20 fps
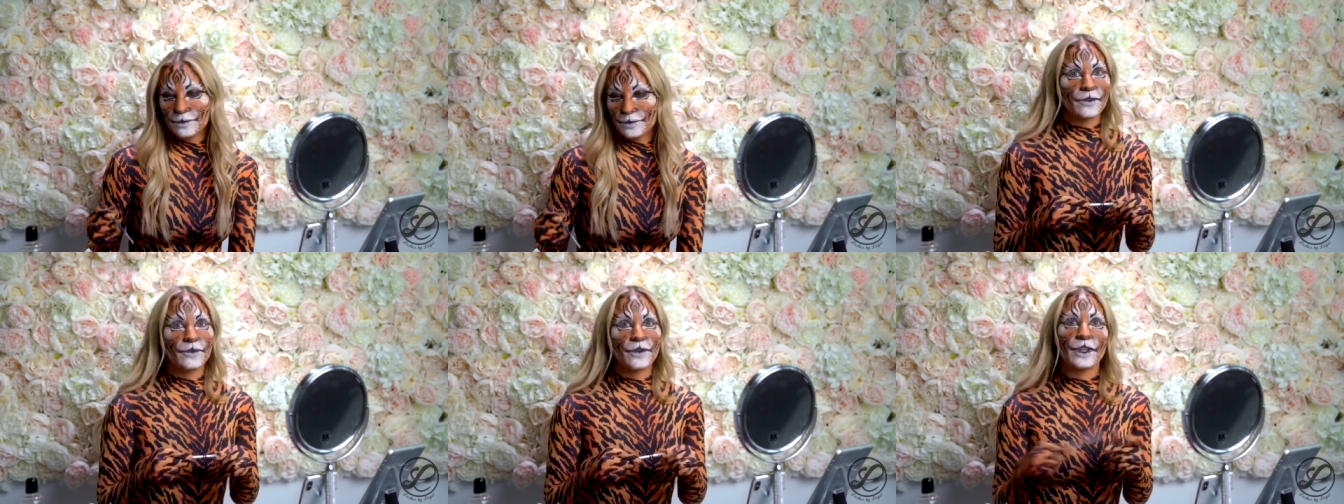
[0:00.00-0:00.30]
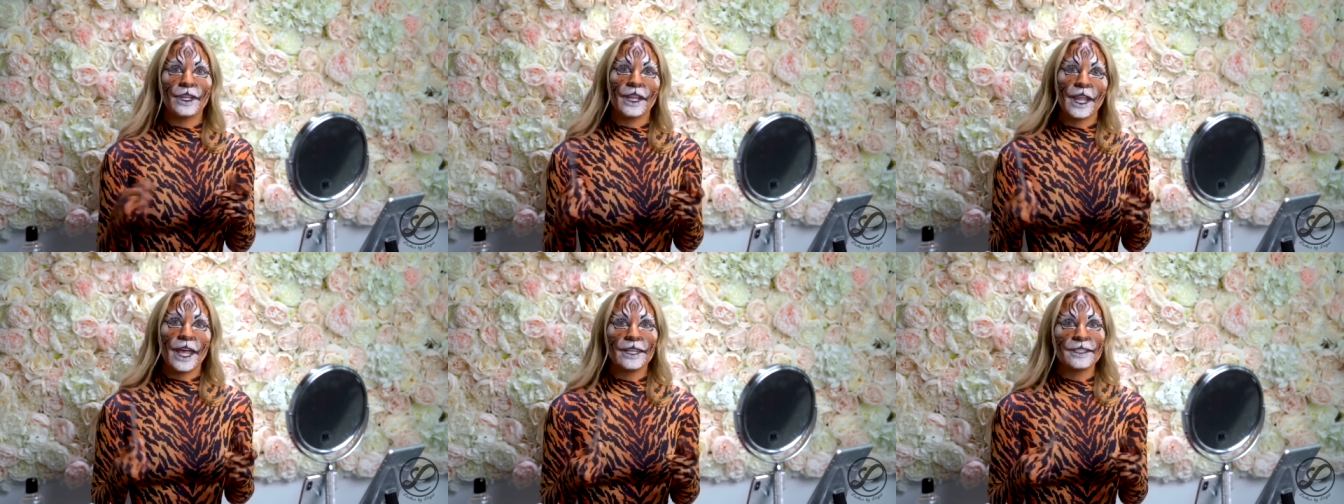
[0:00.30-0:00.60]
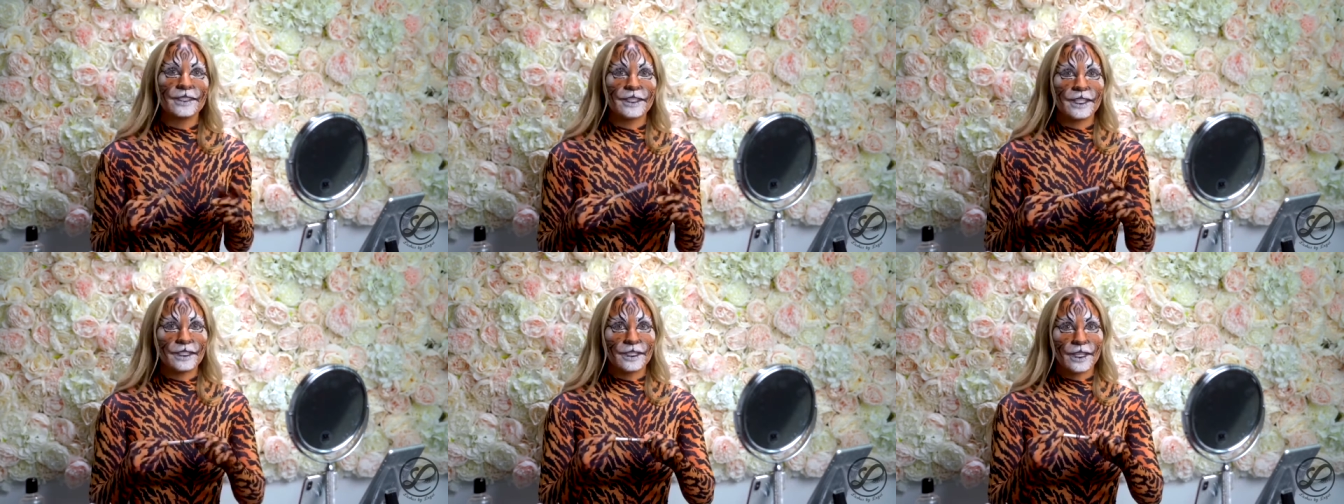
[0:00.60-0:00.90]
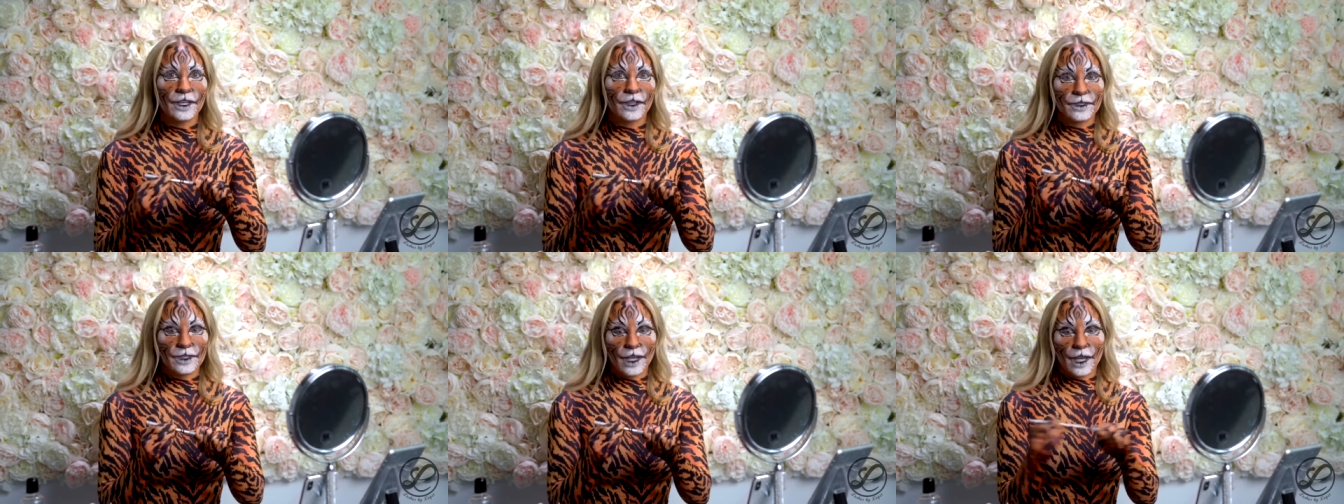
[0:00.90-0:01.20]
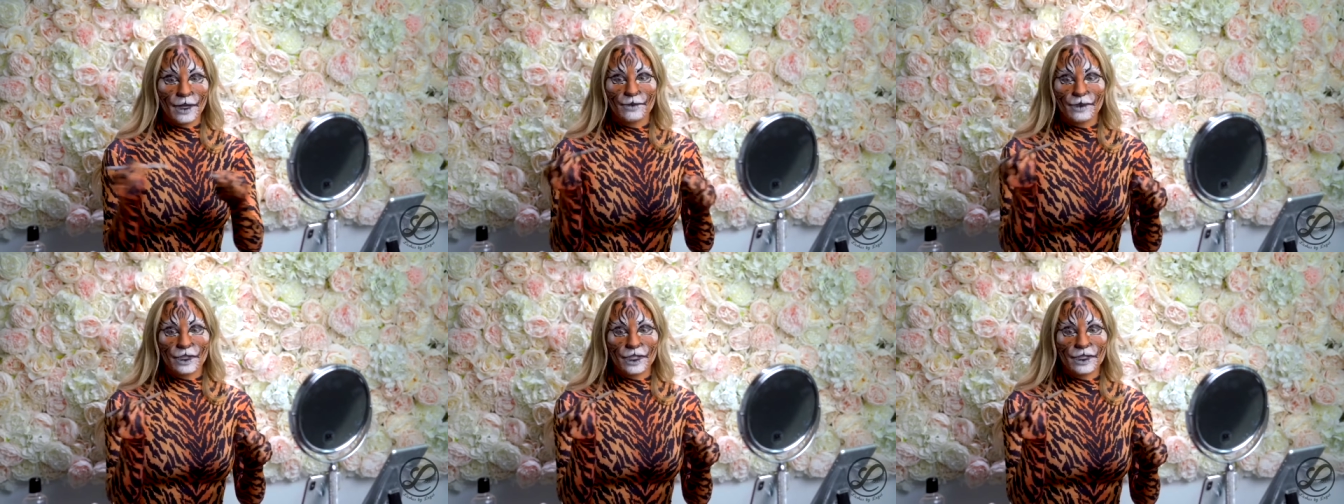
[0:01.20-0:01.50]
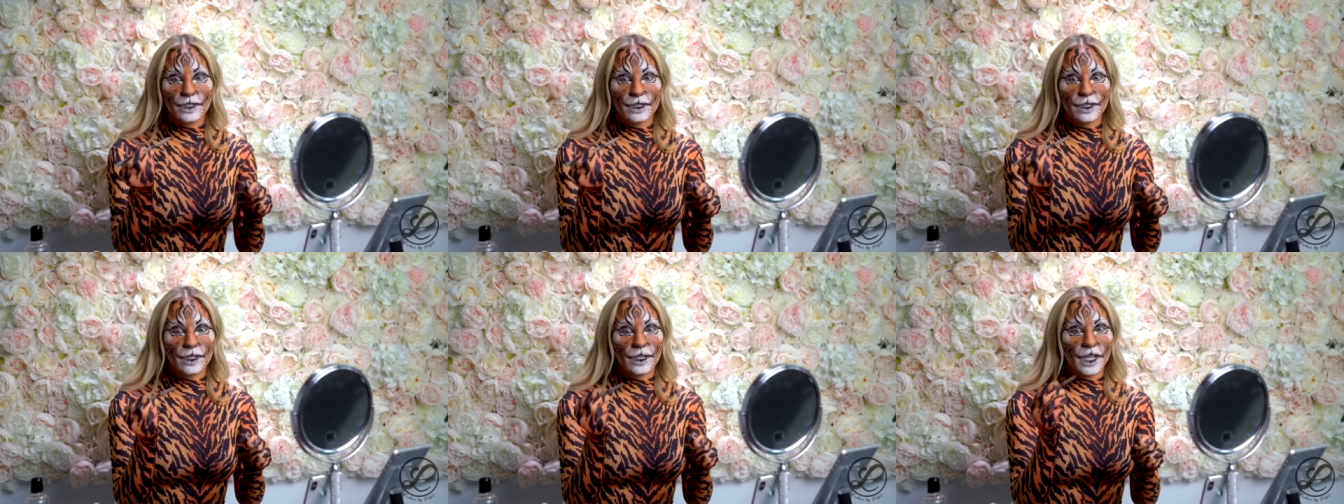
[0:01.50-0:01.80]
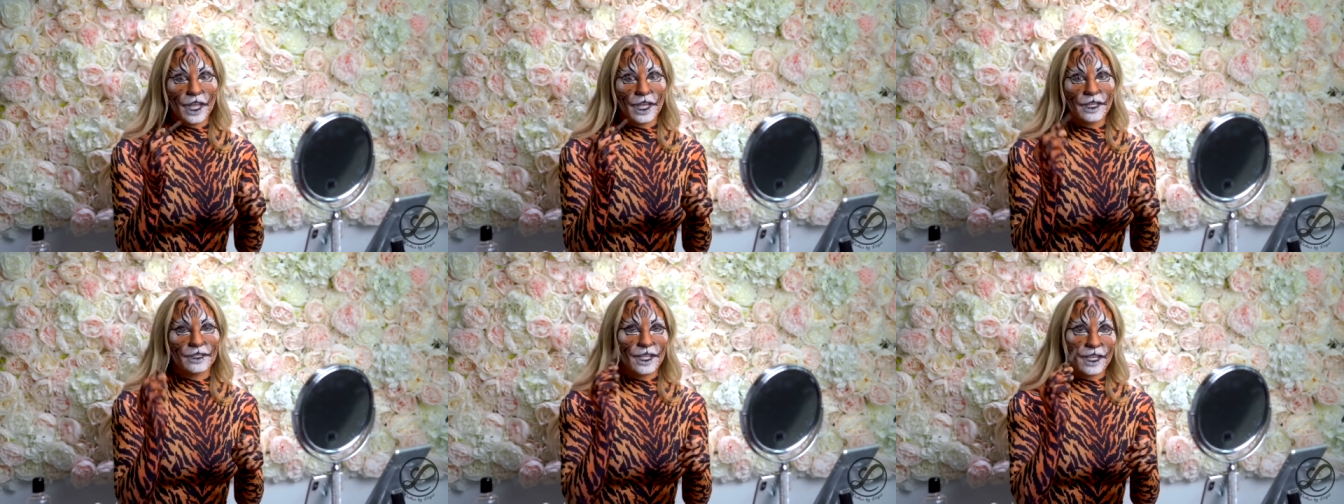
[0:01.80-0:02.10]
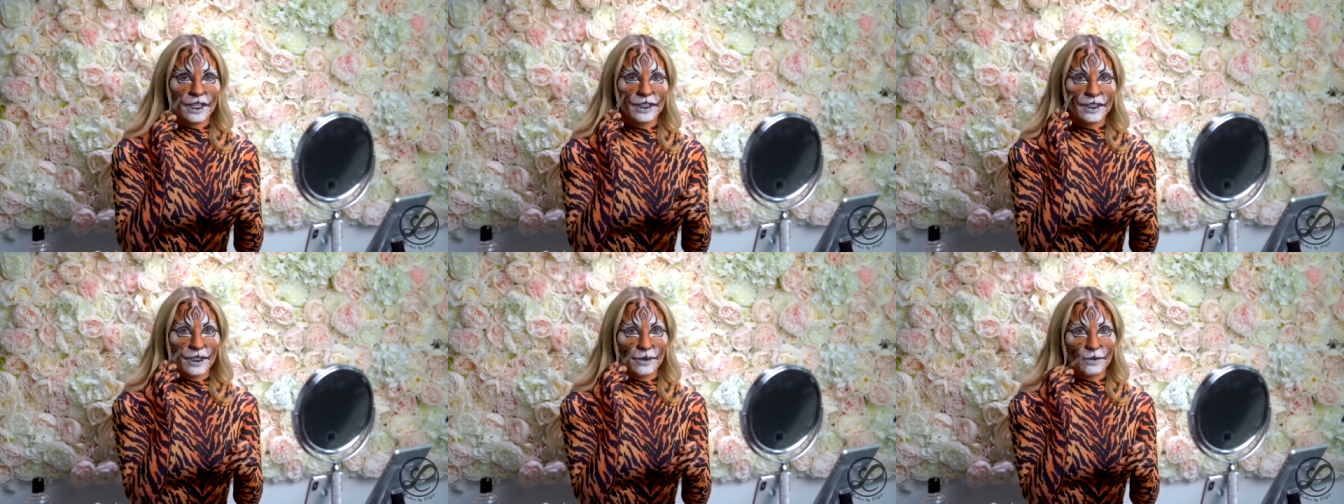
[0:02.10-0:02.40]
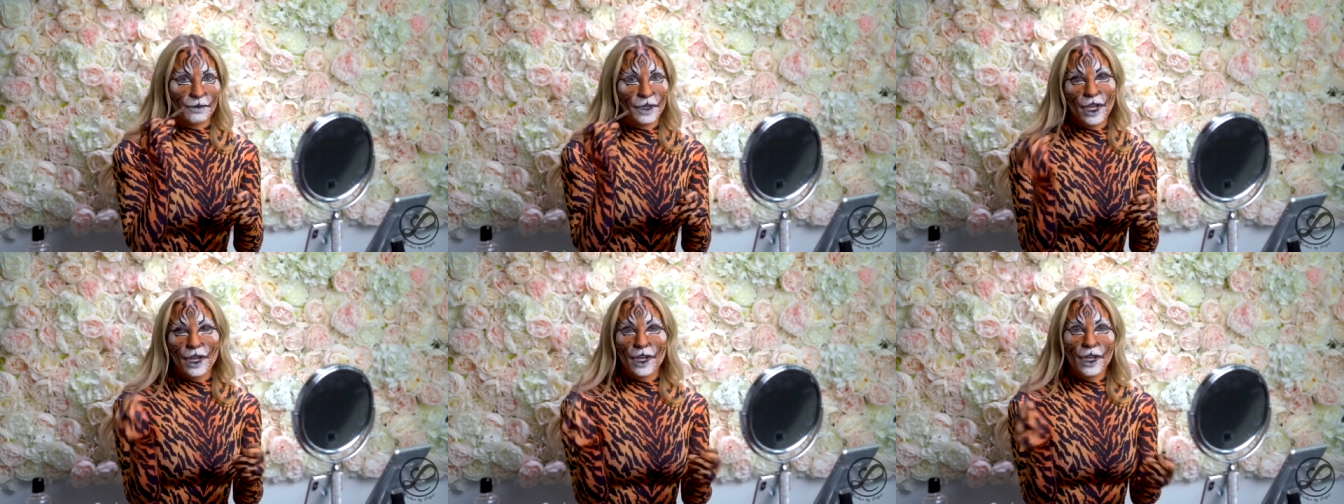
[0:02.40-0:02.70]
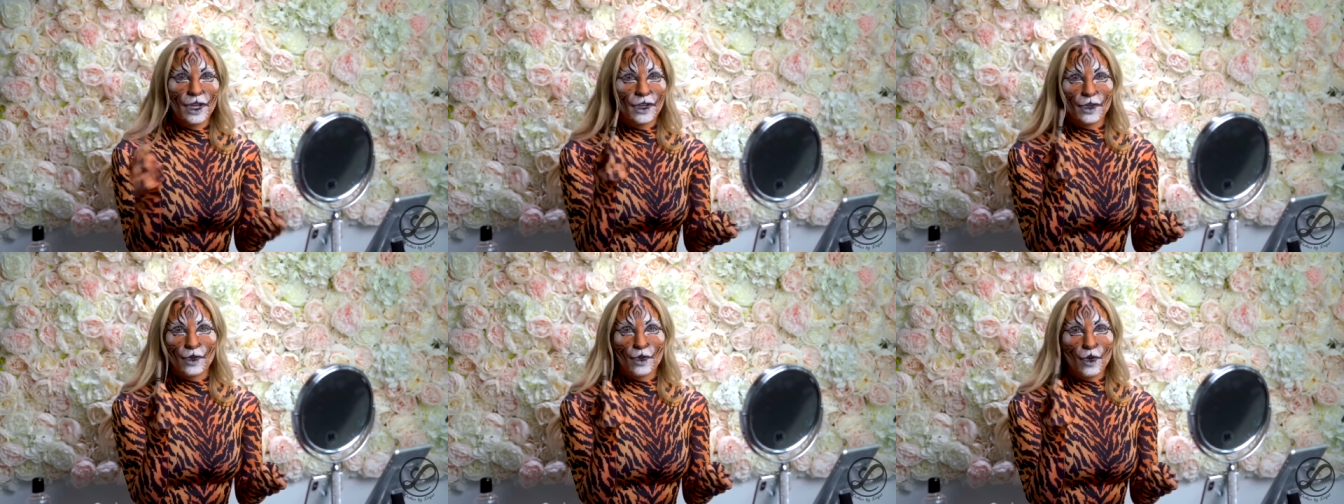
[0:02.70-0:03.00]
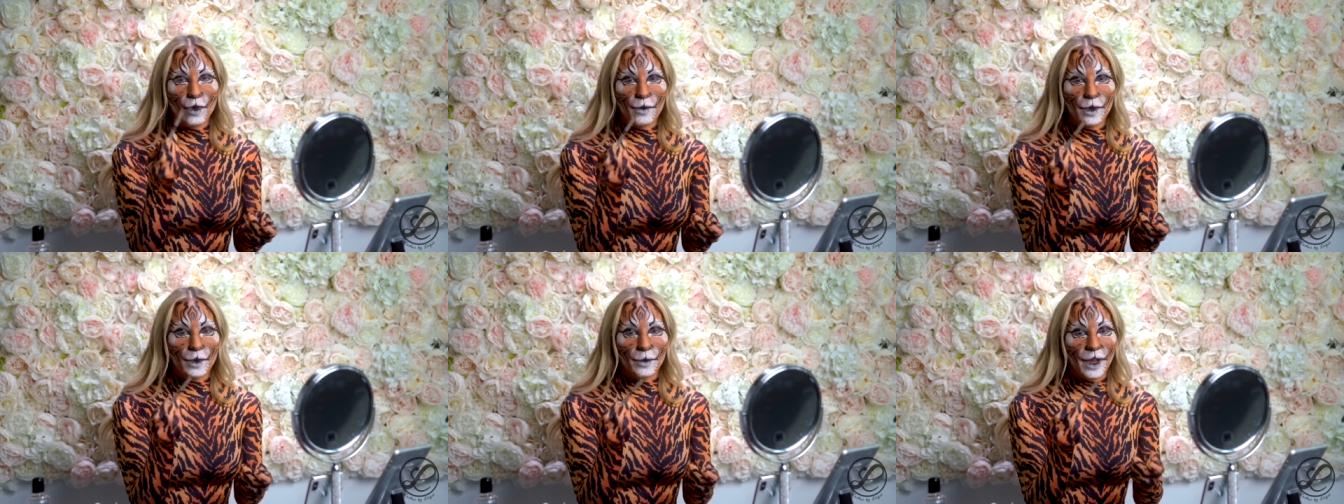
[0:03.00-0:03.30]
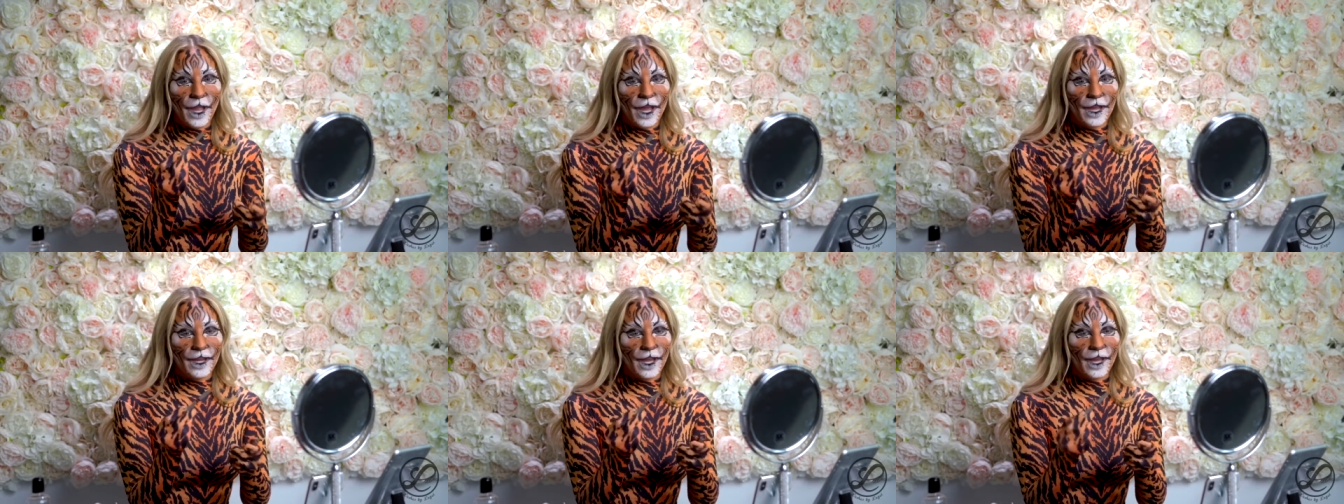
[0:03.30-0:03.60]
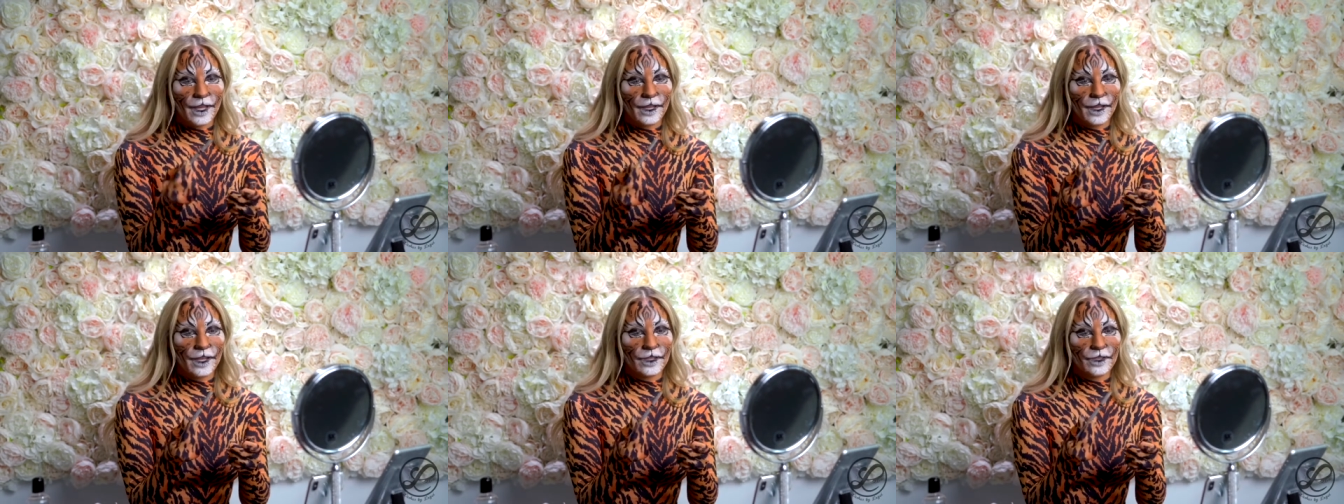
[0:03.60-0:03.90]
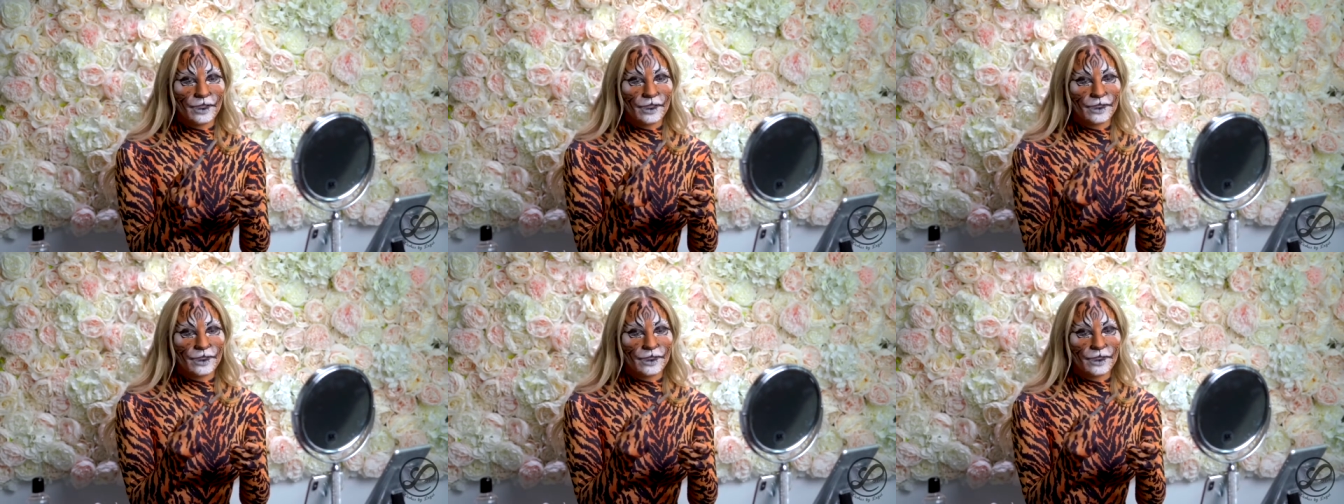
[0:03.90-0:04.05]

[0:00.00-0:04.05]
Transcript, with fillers: For the last details, I'm just gonna like take some normal black eyeliner.